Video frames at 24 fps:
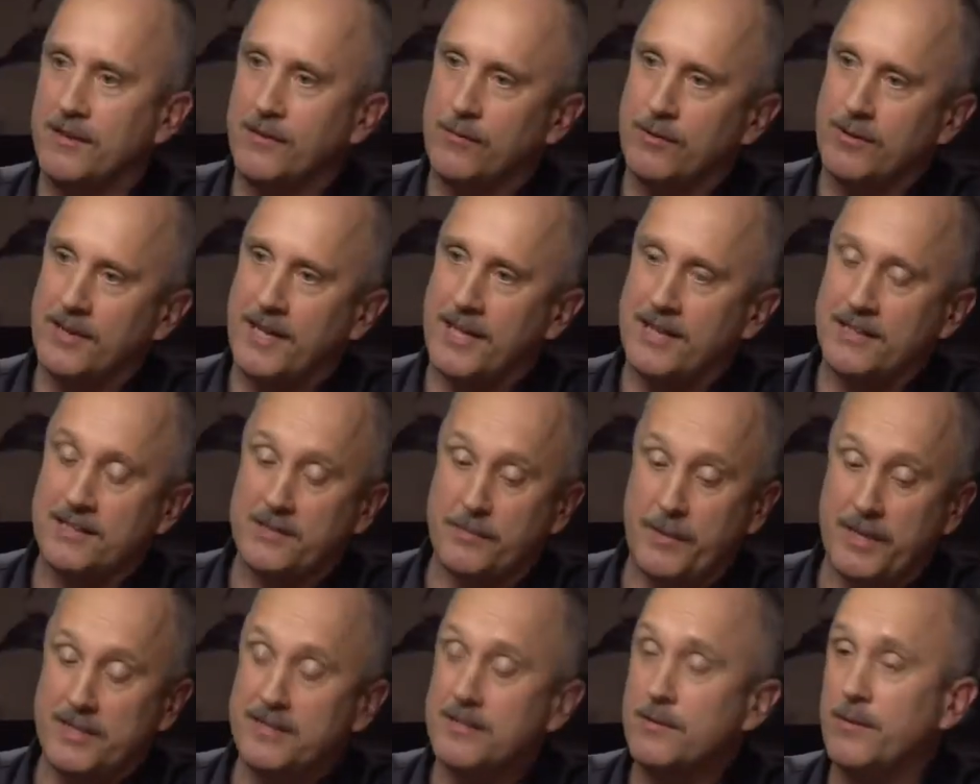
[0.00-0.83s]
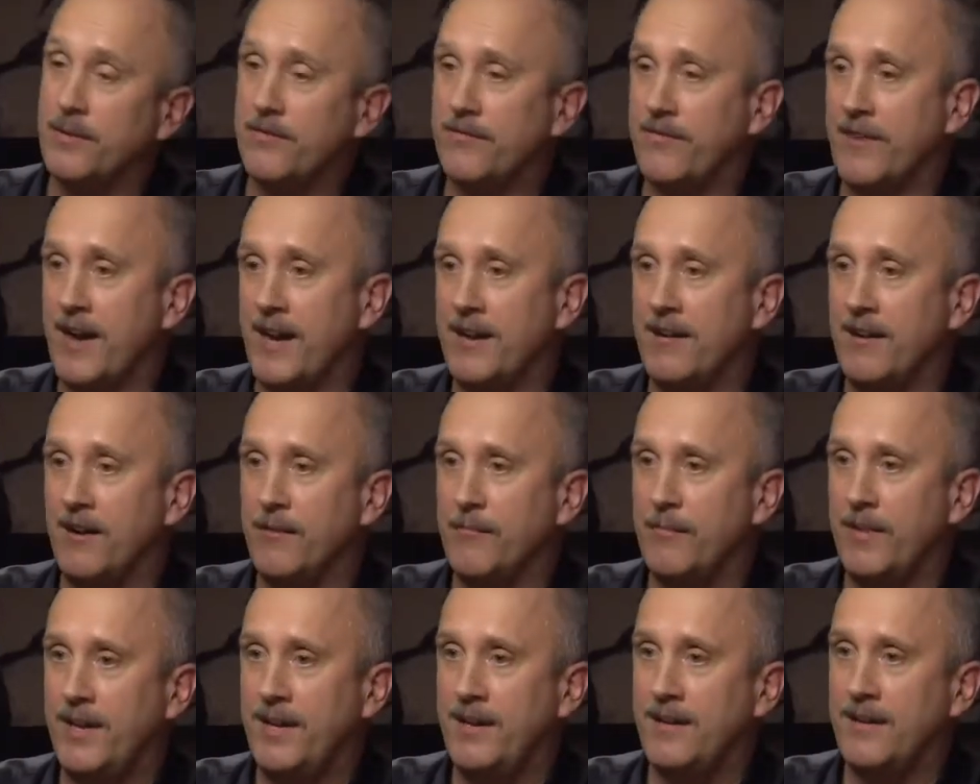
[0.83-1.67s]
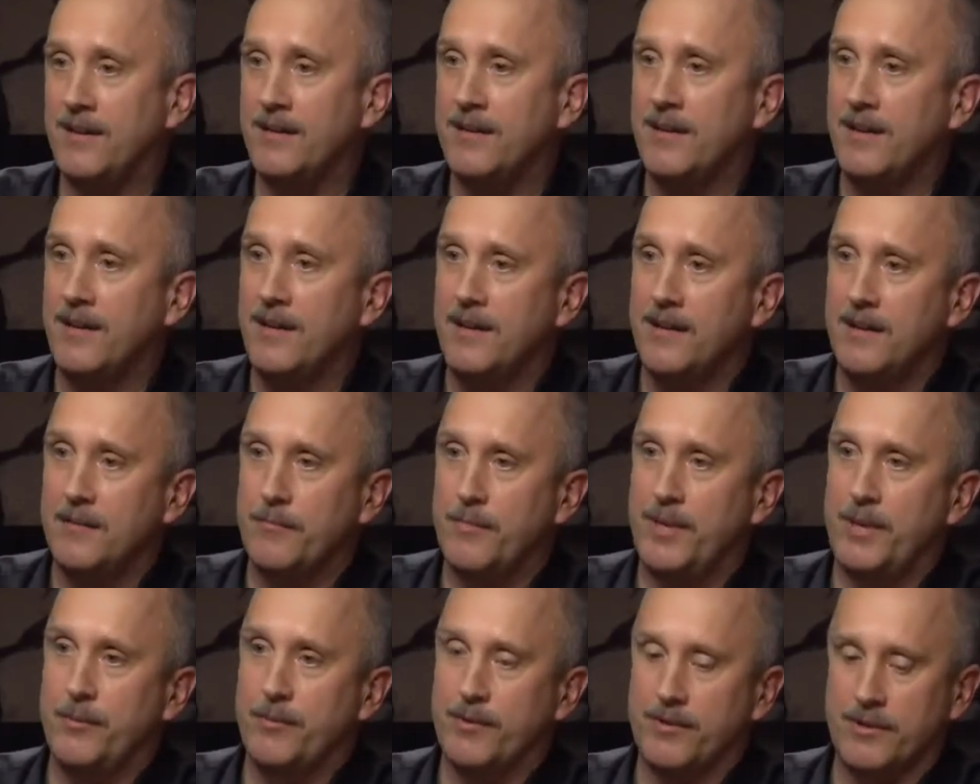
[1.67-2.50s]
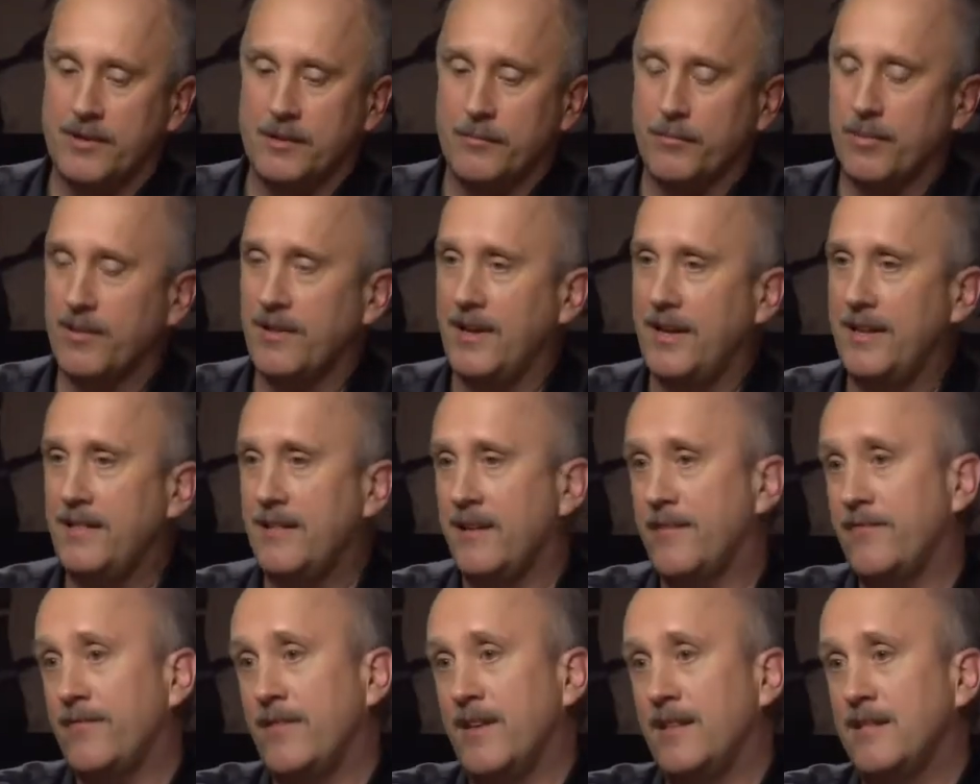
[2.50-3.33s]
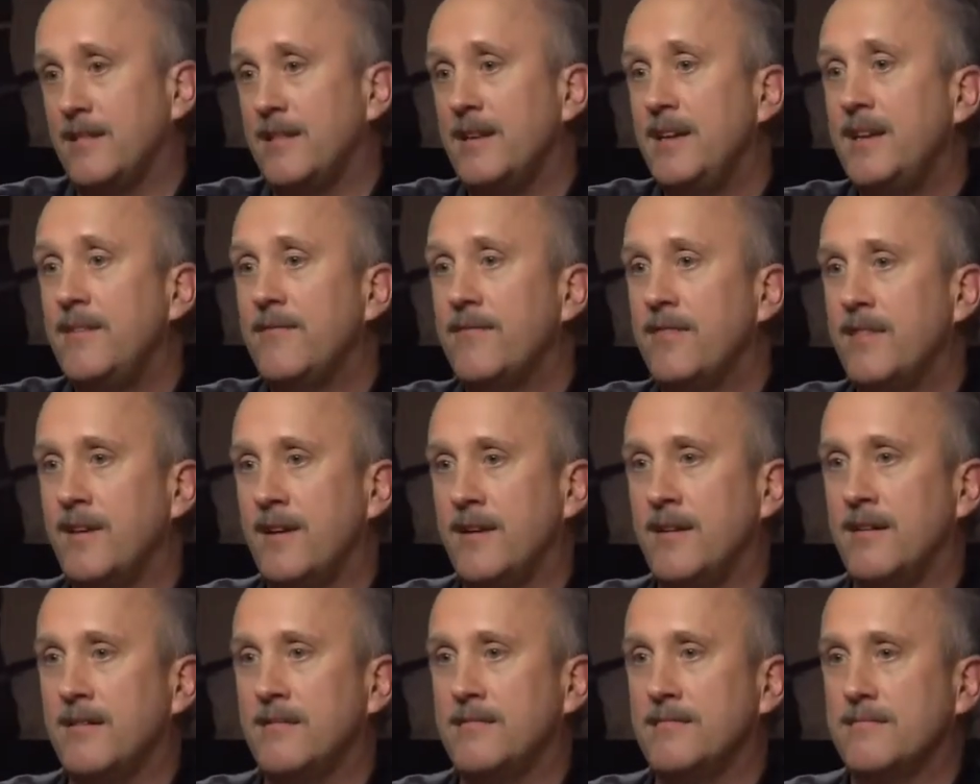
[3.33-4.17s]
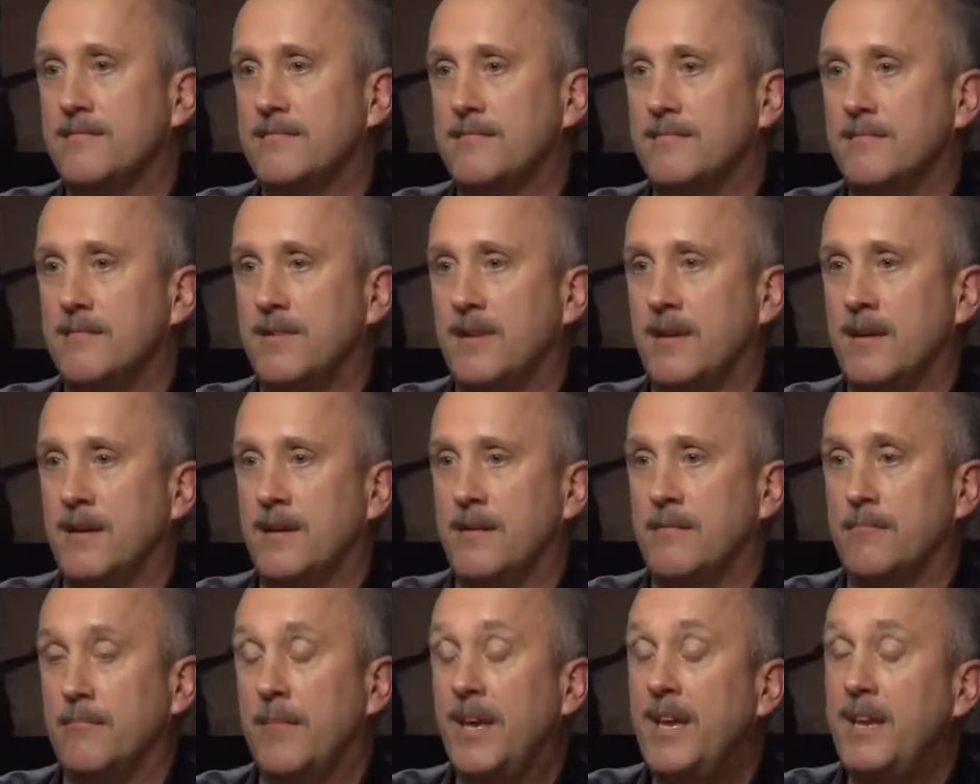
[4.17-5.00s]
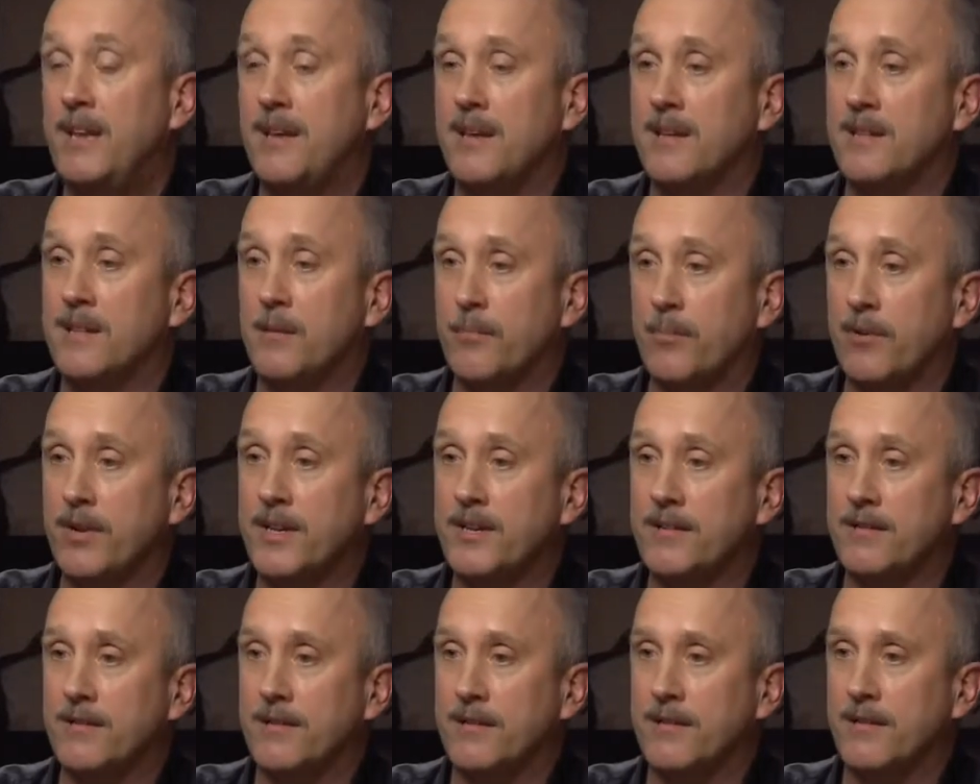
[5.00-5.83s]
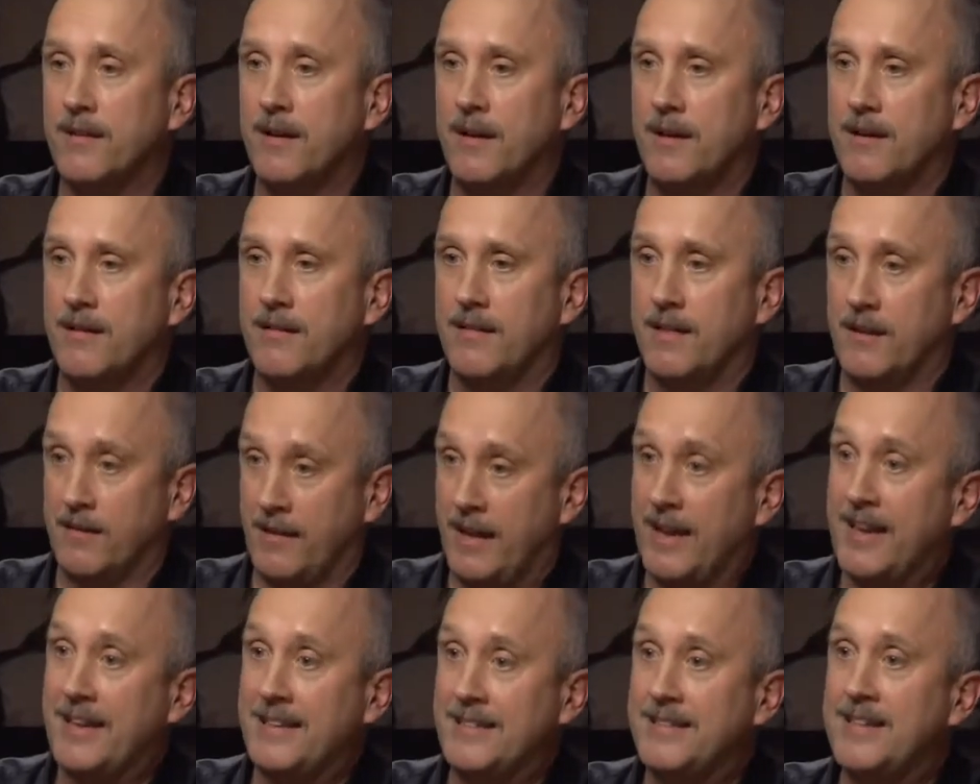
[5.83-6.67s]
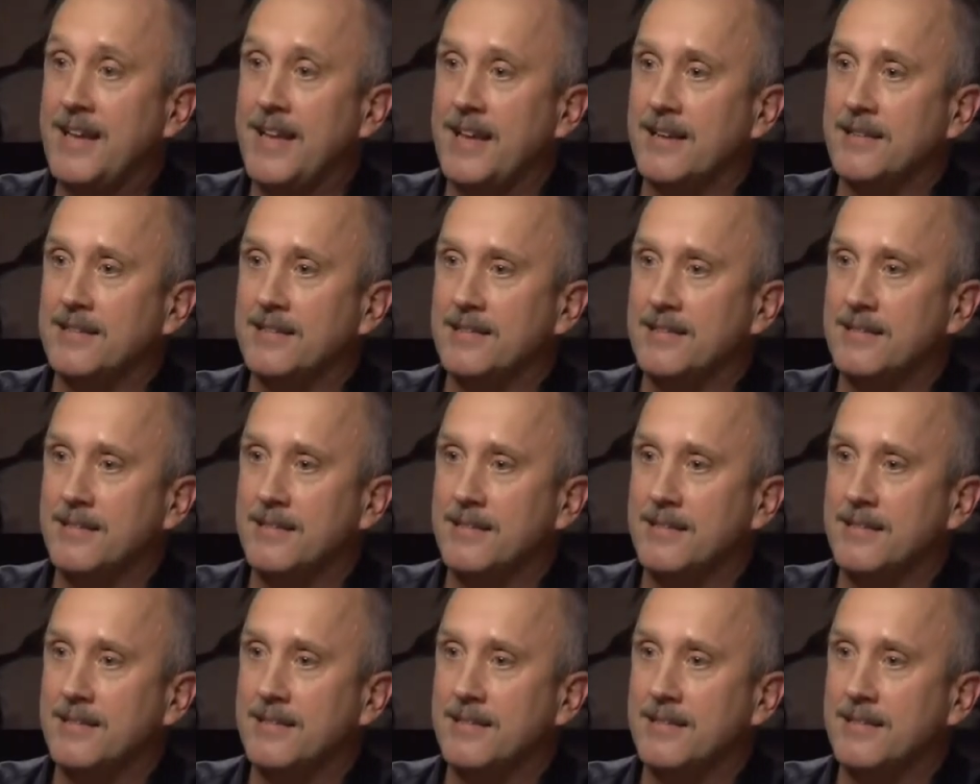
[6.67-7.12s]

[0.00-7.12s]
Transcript: we'll get, especially with fine art media, people complain that if they leave their media in the printer, they'll get a dent.